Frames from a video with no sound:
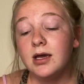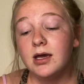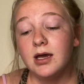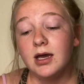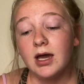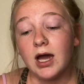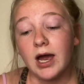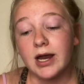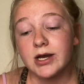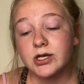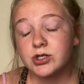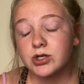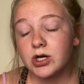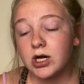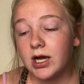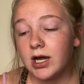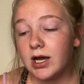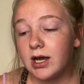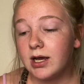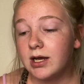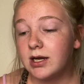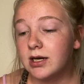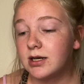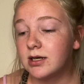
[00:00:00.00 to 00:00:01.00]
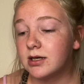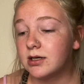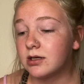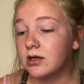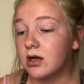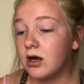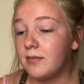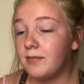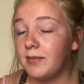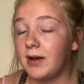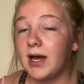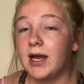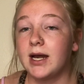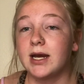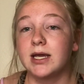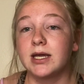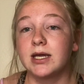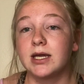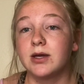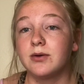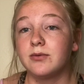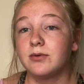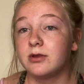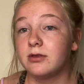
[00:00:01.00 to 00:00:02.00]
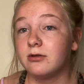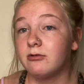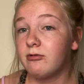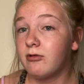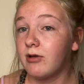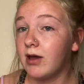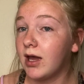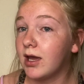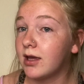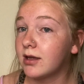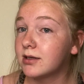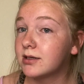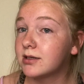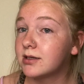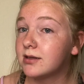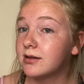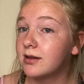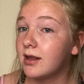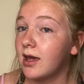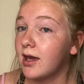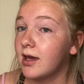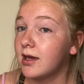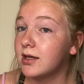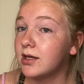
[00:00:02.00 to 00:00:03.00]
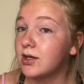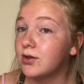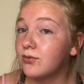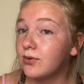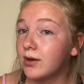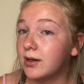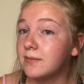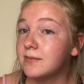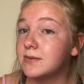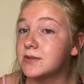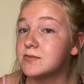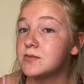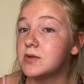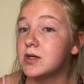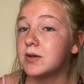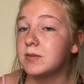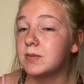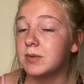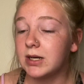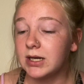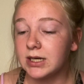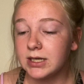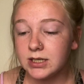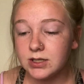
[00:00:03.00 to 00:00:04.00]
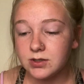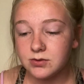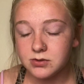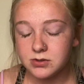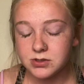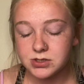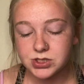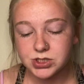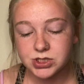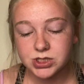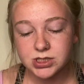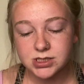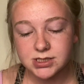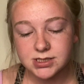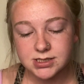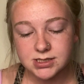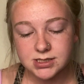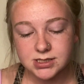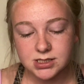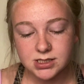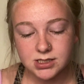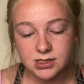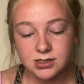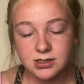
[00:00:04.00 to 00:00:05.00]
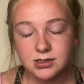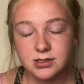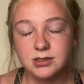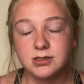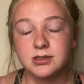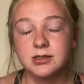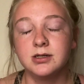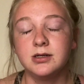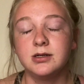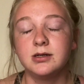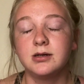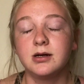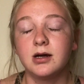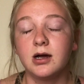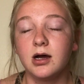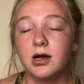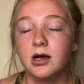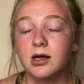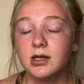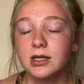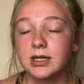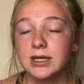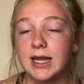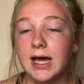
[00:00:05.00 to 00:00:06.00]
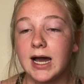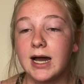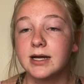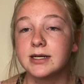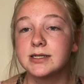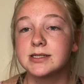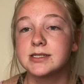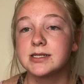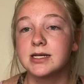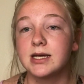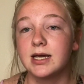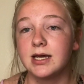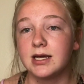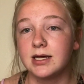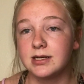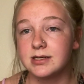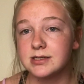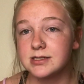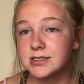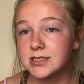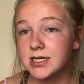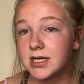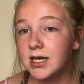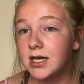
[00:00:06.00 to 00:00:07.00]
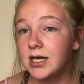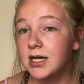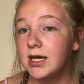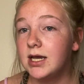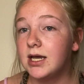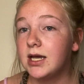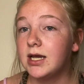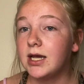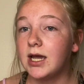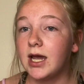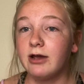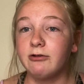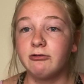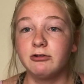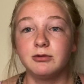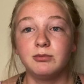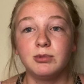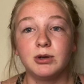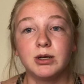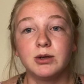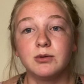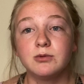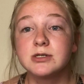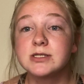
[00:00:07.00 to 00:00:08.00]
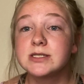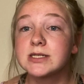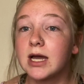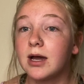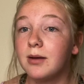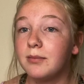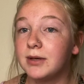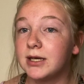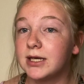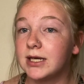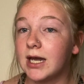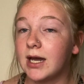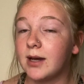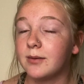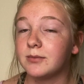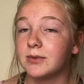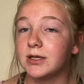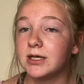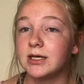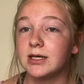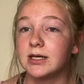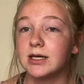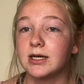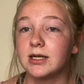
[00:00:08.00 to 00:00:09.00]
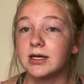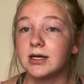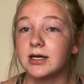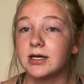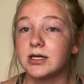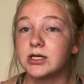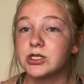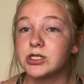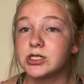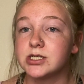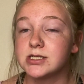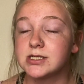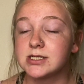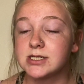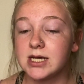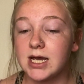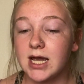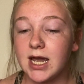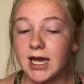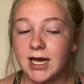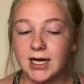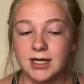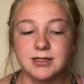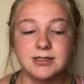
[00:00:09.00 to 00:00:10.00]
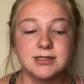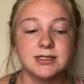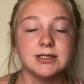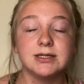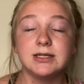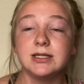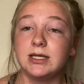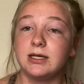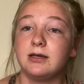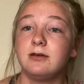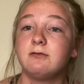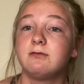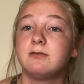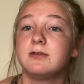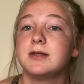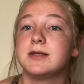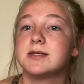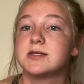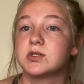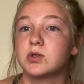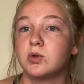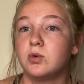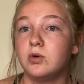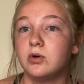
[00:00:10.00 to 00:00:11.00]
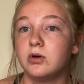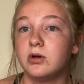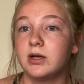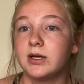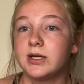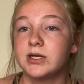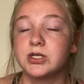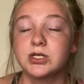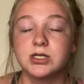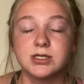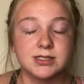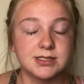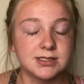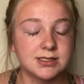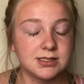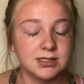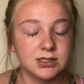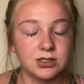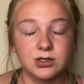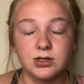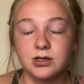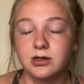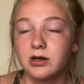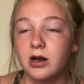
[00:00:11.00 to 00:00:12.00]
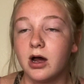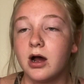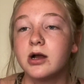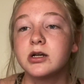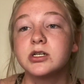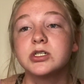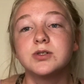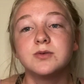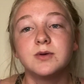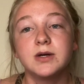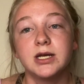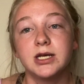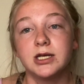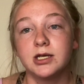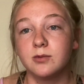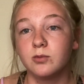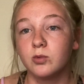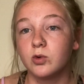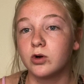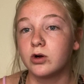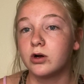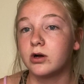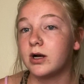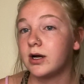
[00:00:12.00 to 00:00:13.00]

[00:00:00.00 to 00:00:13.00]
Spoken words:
I tried combating it with the fact that he raped me, but it was just a lot, and everybody was coming at me, and I just had to leave the school. I just could not do it anymore.